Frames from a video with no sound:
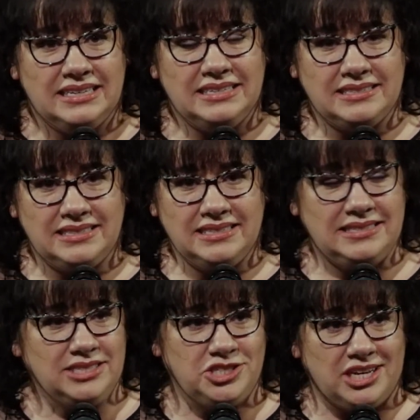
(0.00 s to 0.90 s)
is
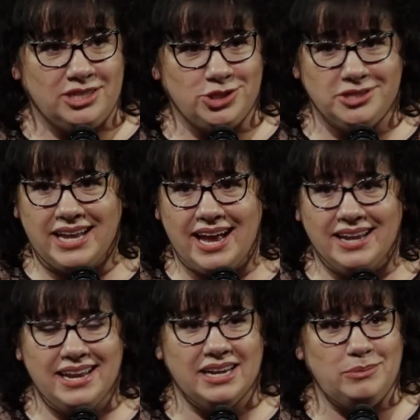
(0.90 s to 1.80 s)
this the Cheshire
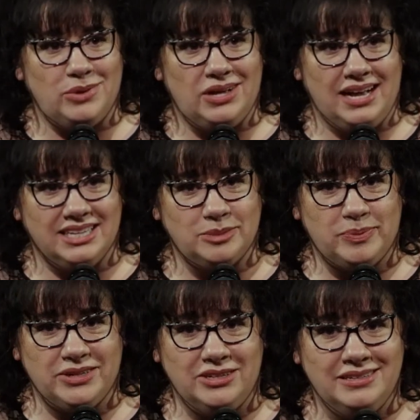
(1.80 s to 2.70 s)
Cat Animal
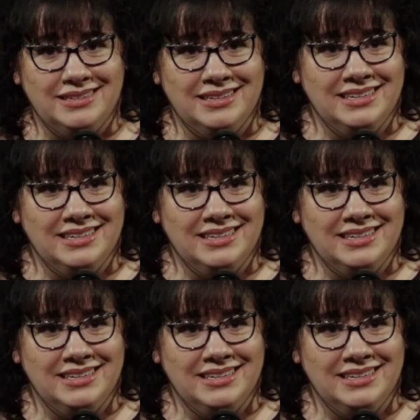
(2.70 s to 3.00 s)
Hospital?